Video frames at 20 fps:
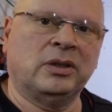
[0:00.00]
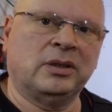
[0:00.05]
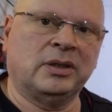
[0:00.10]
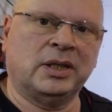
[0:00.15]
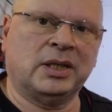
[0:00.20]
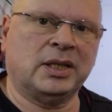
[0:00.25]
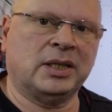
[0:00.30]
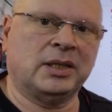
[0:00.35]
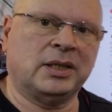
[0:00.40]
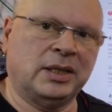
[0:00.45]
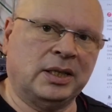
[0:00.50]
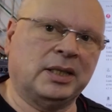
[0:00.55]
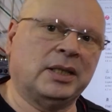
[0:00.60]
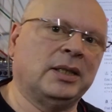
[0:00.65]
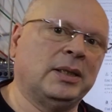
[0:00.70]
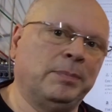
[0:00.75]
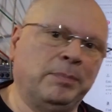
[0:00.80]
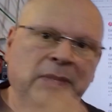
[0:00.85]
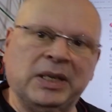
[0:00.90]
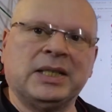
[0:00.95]
this
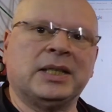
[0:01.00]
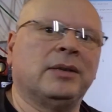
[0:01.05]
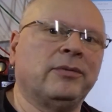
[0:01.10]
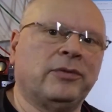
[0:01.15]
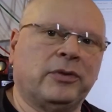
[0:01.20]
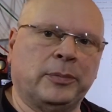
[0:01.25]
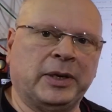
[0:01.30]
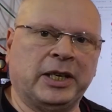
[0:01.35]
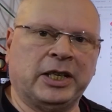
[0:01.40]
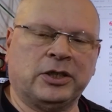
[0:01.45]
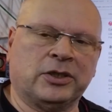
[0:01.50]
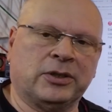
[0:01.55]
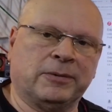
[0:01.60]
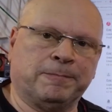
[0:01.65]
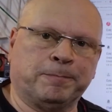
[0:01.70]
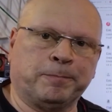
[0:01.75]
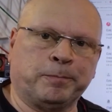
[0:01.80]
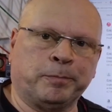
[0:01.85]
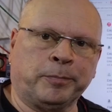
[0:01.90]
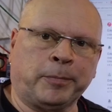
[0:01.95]
is
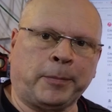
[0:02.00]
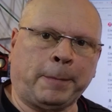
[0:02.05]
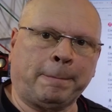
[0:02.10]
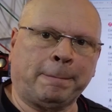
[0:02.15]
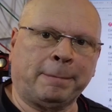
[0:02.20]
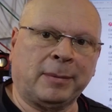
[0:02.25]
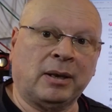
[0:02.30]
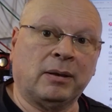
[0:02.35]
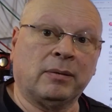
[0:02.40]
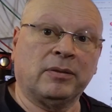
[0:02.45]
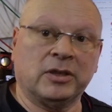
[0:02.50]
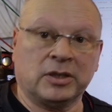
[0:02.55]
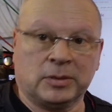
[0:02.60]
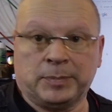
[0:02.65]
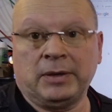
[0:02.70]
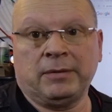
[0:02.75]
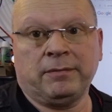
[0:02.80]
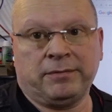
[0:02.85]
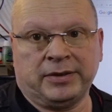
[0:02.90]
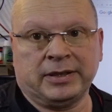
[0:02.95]
misinformation that's
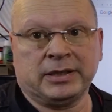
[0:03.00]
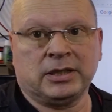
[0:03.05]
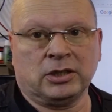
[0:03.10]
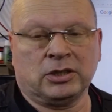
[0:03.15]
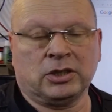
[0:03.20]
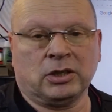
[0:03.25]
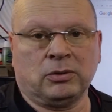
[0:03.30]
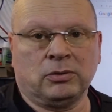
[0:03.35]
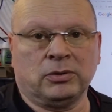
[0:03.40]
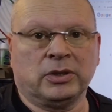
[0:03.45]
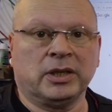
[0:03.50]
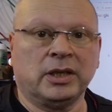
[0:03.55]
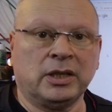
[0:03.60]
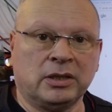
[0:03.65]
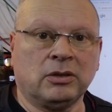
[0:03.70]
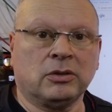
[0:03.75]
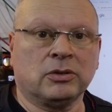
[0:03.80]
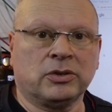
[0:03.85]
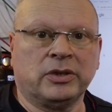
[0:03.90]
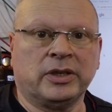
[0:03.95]
being fed to children,
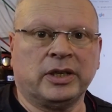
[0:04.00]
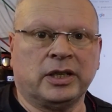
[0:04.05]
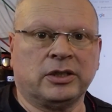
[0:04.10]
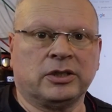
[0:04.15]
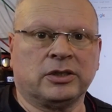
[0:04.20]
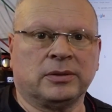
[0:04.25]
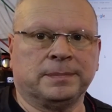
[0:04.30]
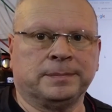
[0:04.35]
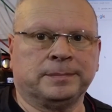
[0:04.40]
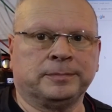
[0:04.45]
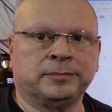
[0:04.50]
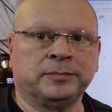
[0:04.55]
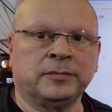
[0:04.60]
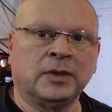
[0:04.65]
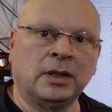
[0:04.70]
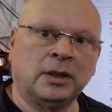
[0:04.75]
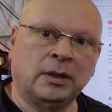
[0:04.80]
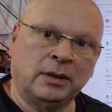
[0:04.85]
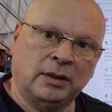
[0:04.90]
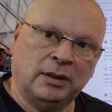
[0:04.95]
indoctrination,
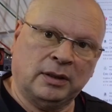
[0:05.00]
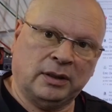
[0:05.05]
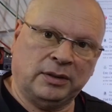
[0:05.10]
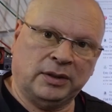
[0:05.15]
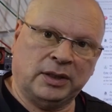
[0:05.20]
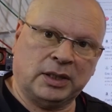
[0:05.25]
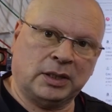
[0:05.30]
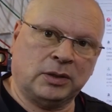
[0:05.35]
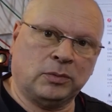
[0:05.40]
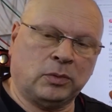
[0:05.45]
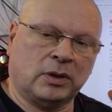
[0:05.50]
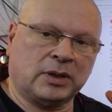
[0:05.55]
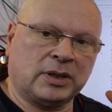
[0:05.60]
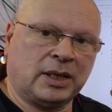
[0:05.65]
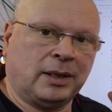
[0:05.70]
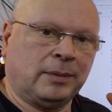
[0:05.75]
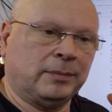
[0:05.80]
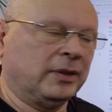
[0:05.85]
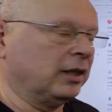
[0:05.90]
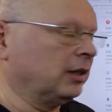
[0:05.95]
and this is what's
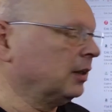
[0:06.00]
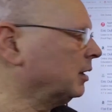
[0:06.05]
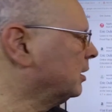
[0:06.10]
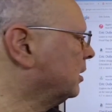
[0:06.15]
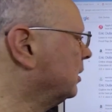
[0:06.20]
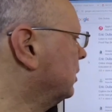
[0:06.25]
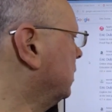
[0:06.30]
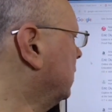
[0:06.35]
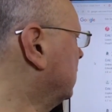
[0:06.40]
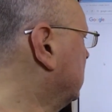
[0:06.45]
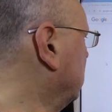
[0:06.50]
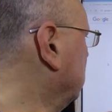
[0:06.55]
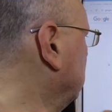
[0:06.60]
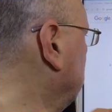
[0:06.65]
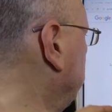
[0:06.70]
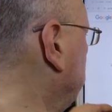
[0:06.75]
happening, and this is the thing